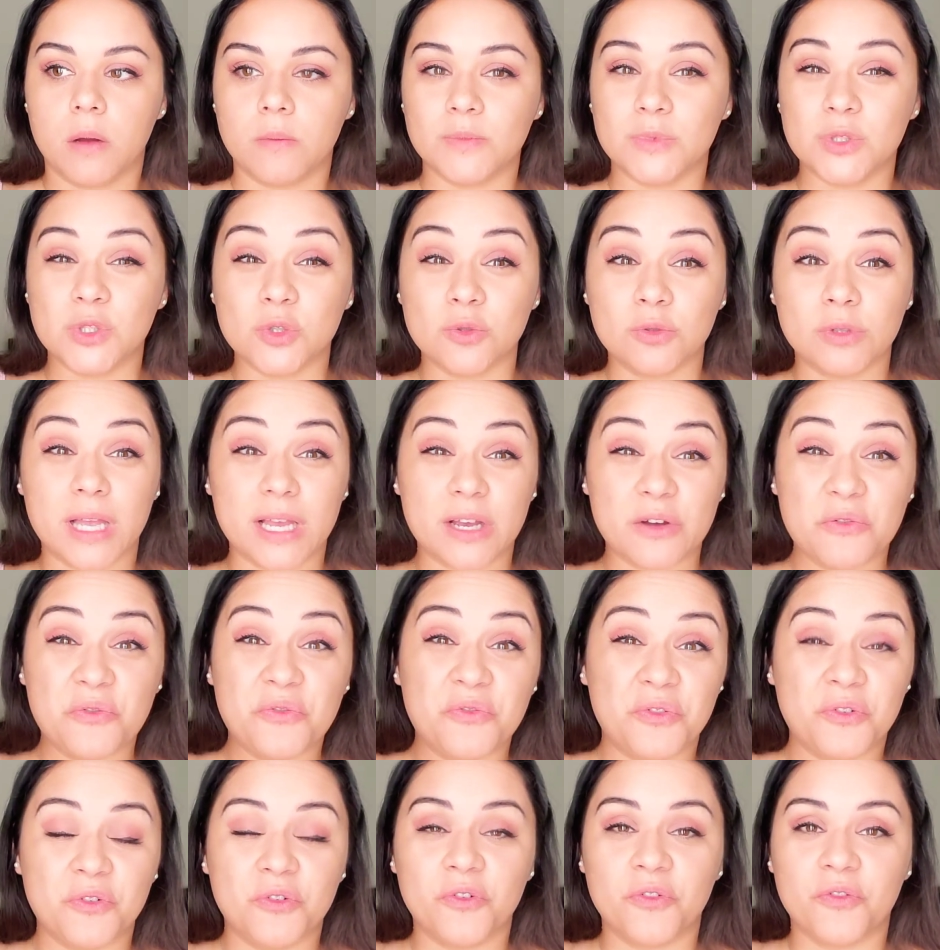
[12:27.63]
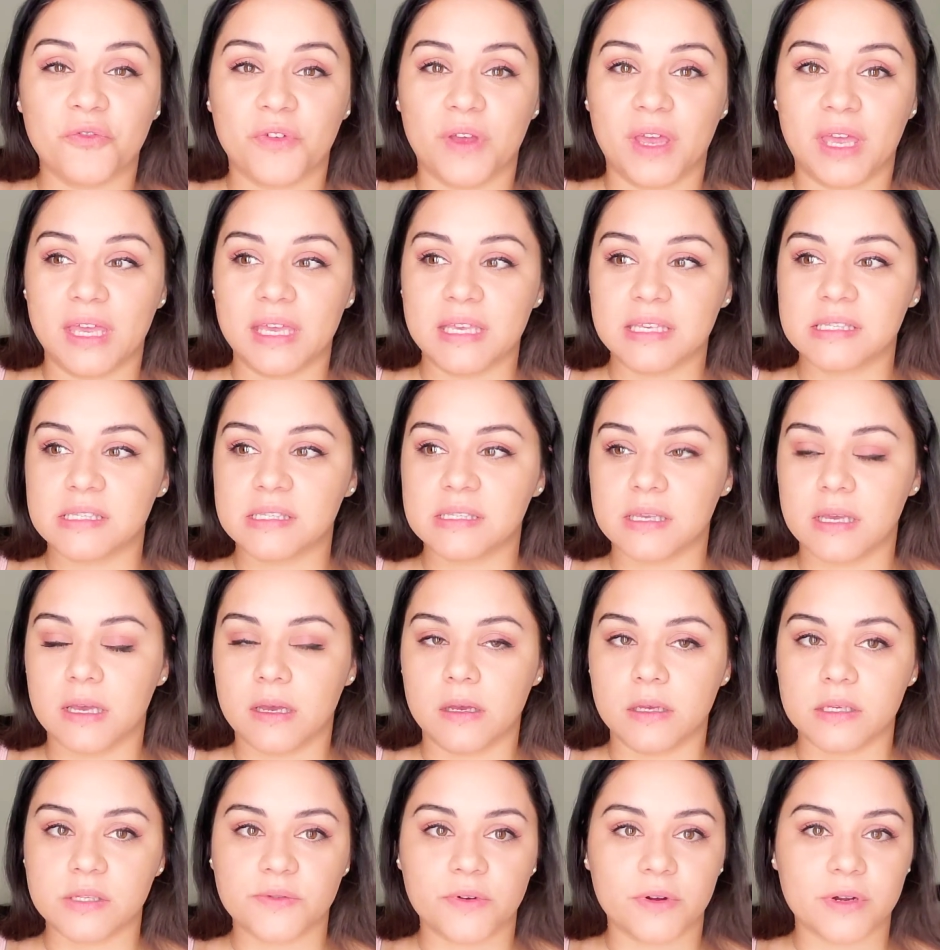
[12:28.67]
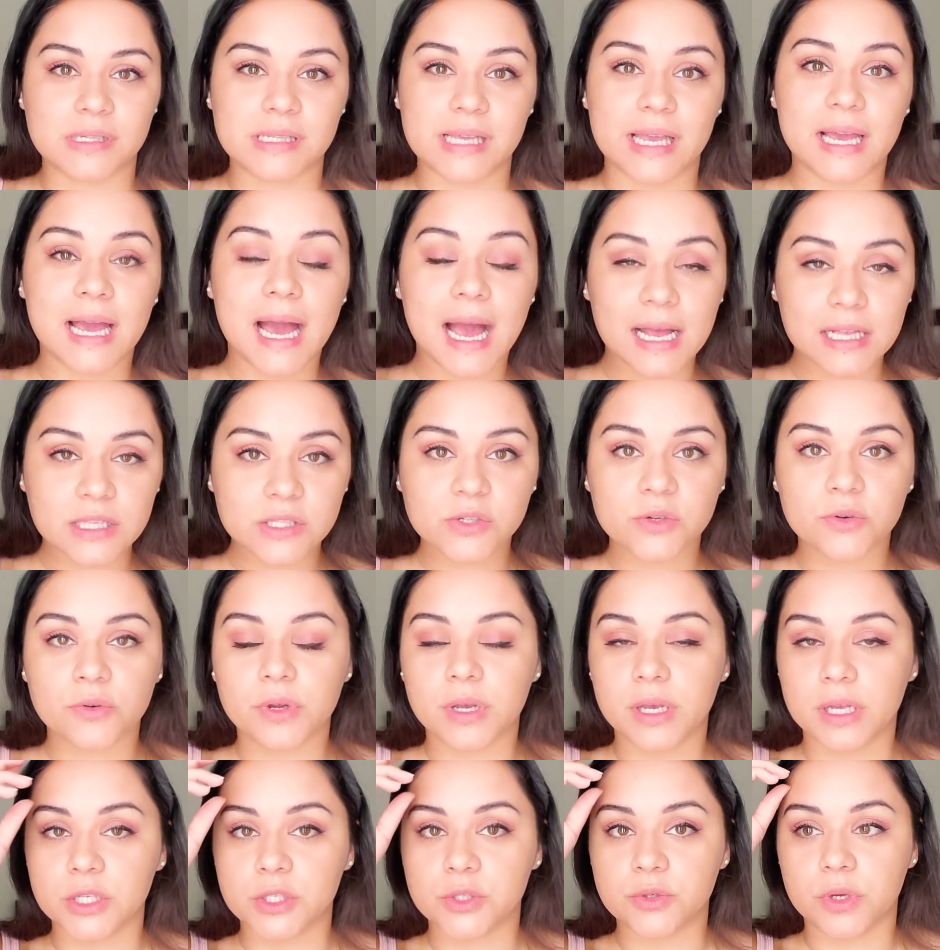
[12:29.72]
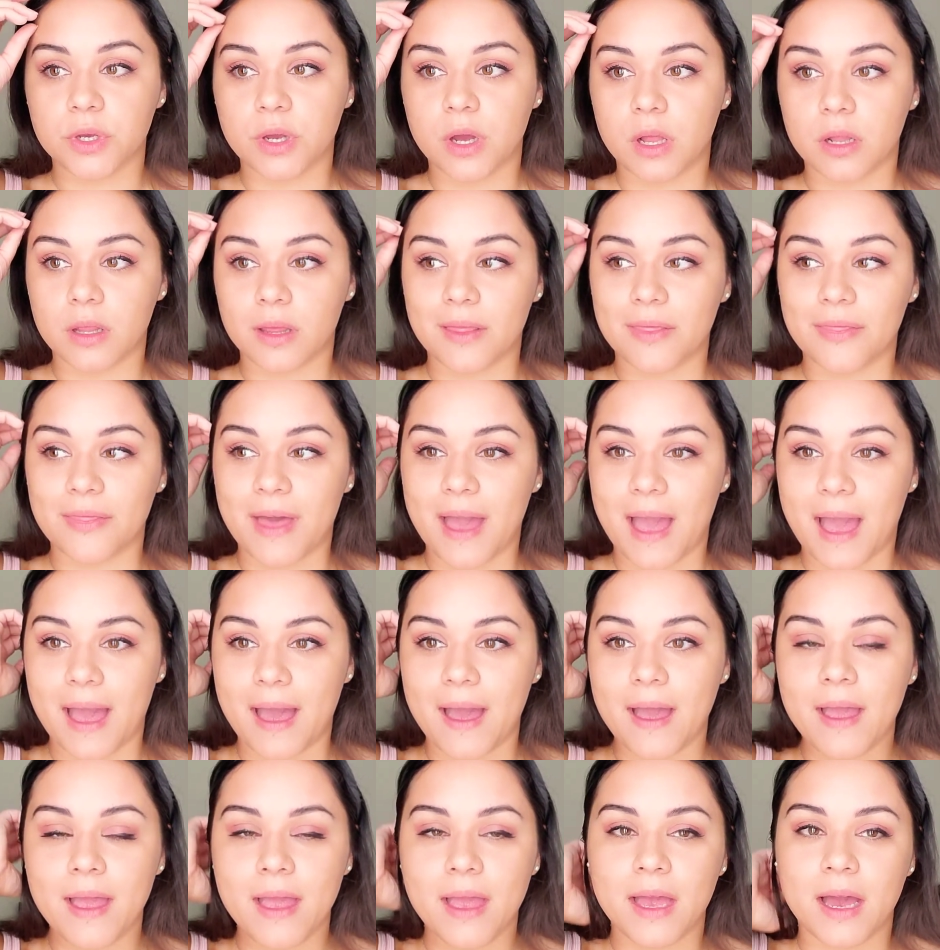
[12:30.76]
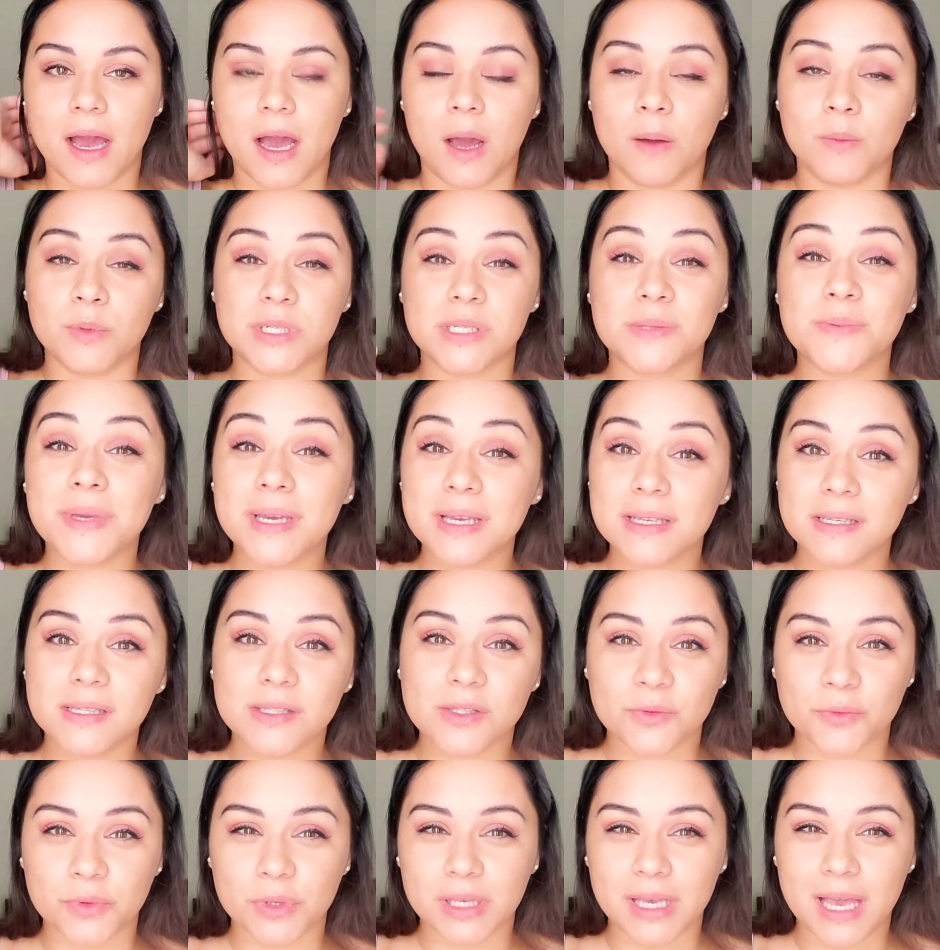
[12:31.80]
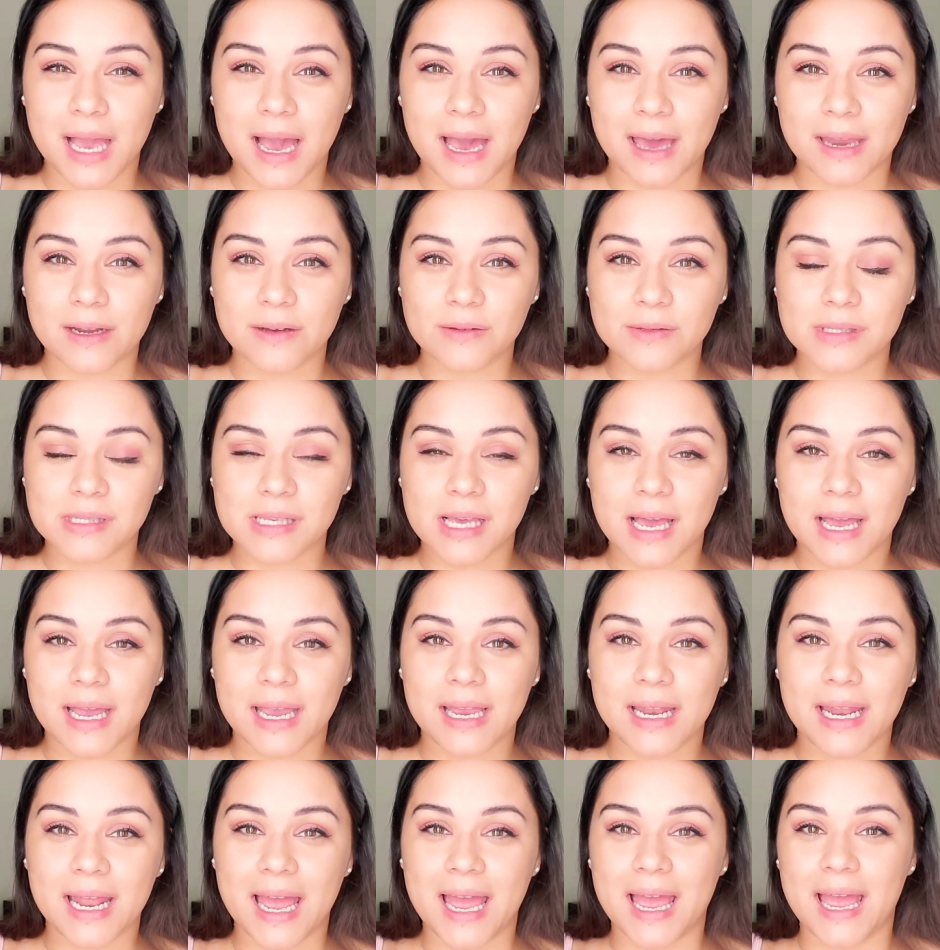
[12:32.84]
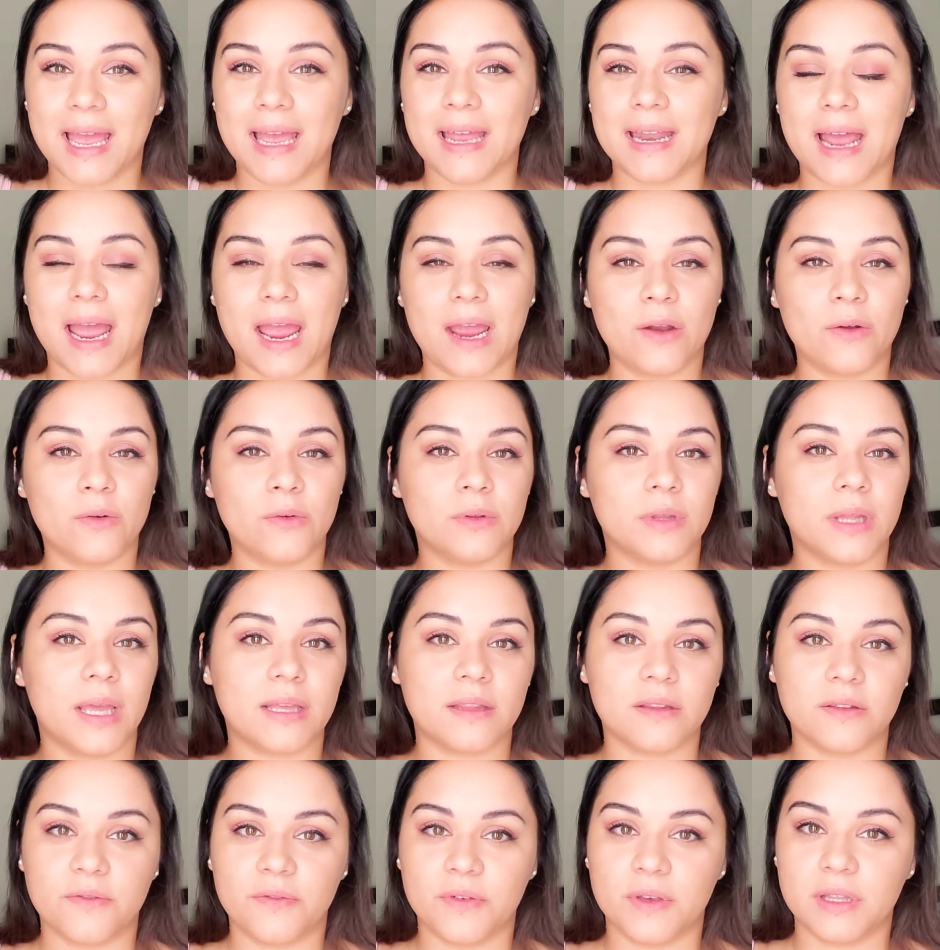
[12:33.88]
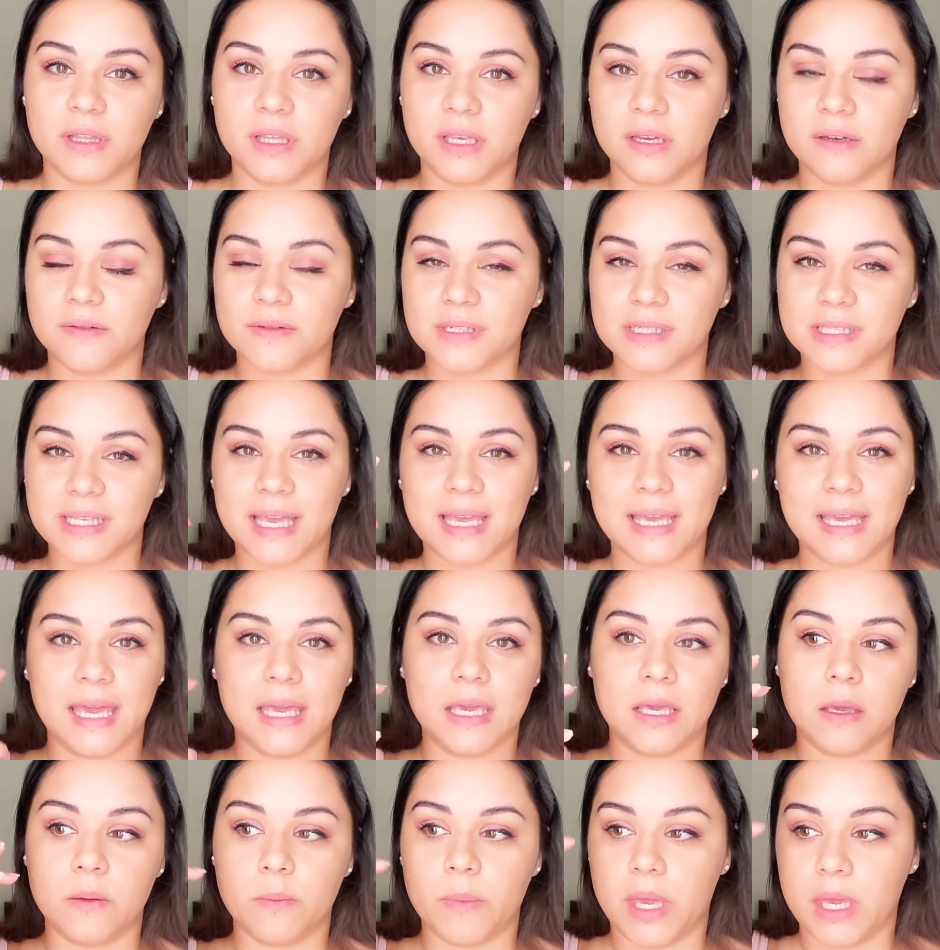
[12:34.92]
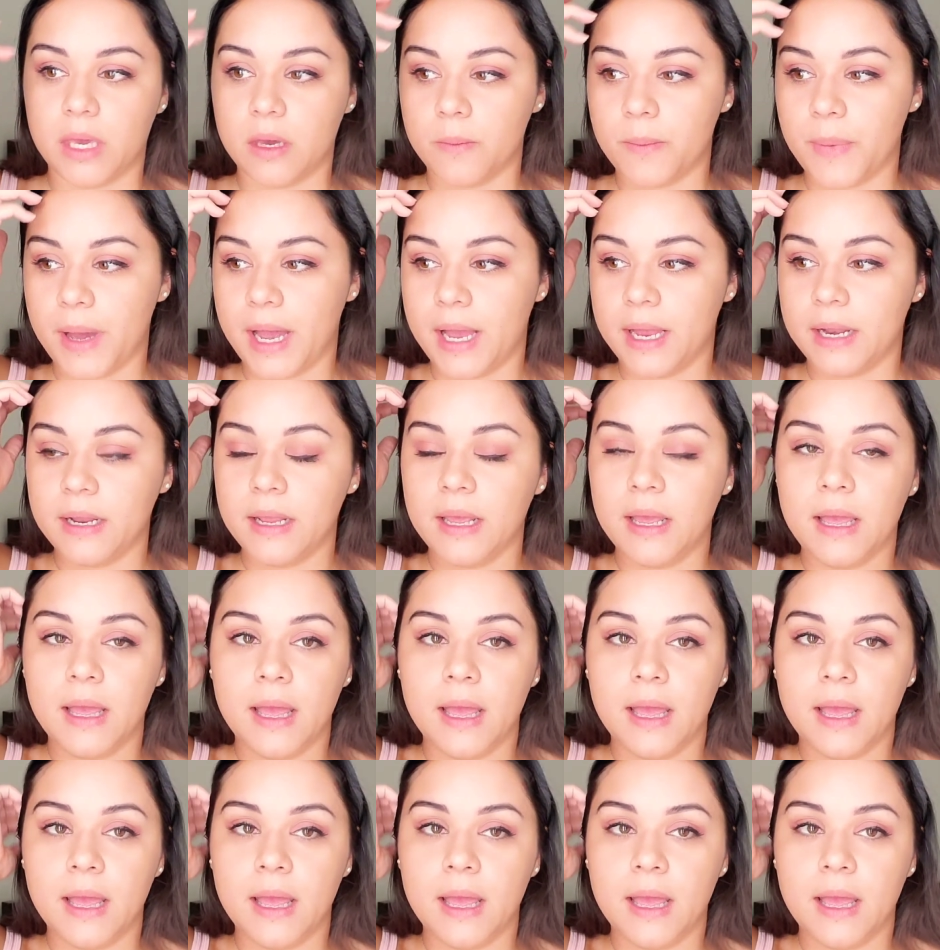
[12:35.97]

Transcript: do like a full face as far as like contouring and doing all of that, just because it's really hot outside and I don't like the feeling of just like caking makeup on.